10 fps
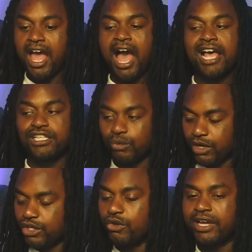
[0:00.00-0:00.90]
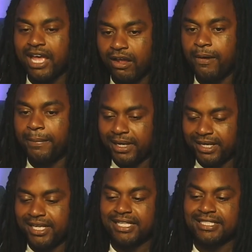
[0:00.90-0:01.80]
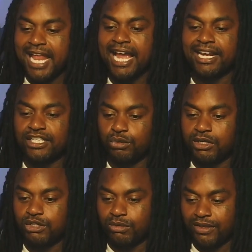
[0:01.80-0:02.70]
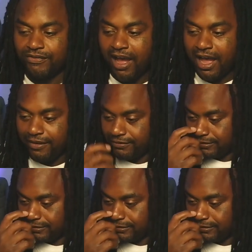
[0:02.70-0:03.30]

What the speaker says: I swear to you, accountability is lacking in 2025.